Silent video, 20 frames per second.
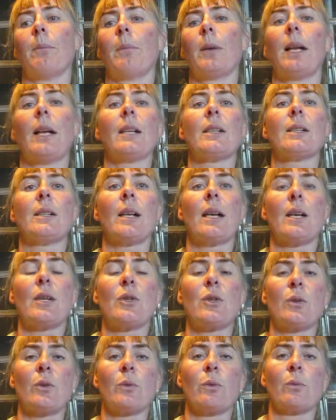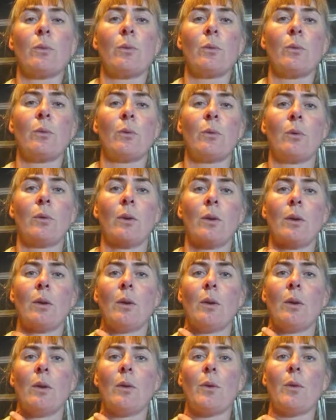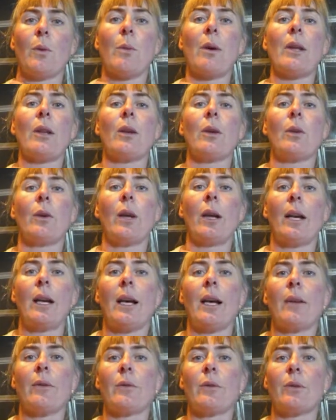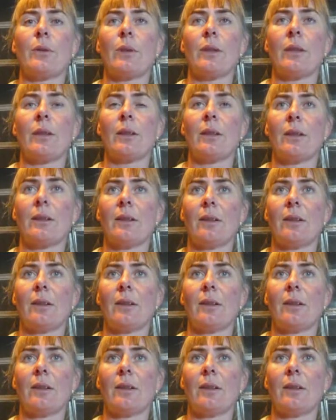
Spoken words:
plantation, the way they're looking after it.